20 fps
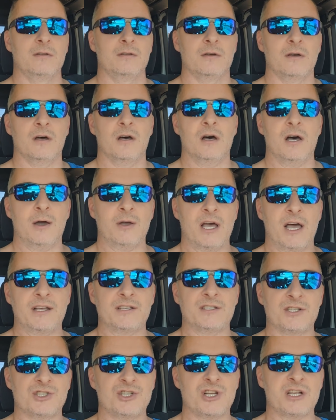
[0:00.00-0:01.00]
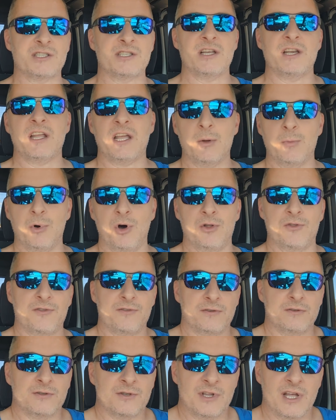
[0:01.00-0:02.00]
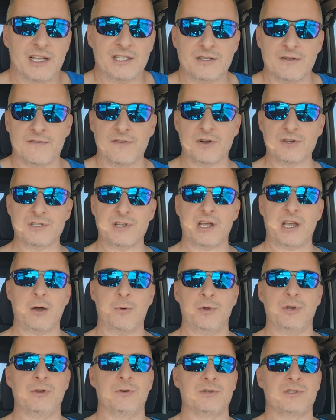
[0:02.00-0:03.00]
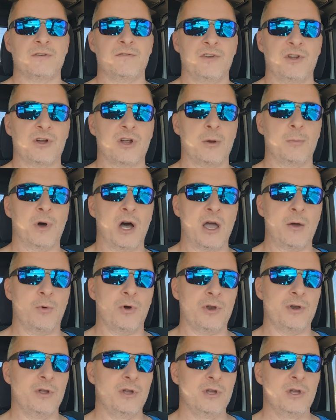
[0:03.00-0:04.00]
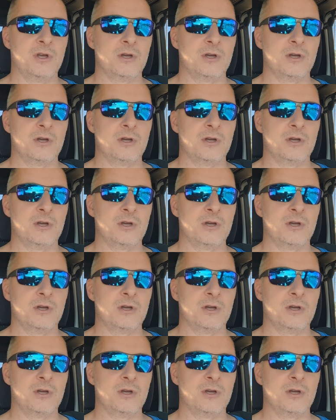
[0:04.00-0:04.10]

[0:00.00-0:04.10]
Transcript: I suggest sitting in both. So that's the first thing I would do, is if you're going to buy one,